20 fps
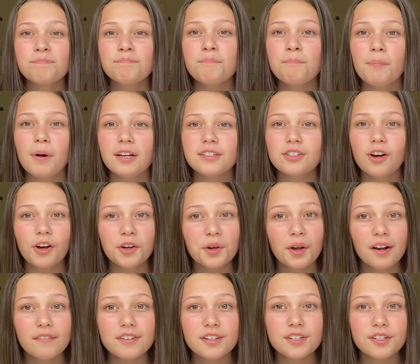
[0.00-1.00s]
but all you
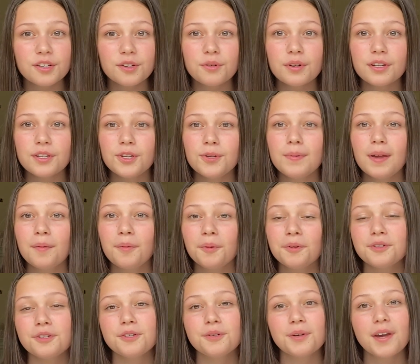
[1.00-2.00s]
have to do to be able
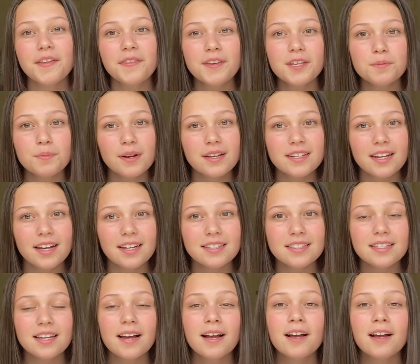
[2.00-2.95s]
to get these presets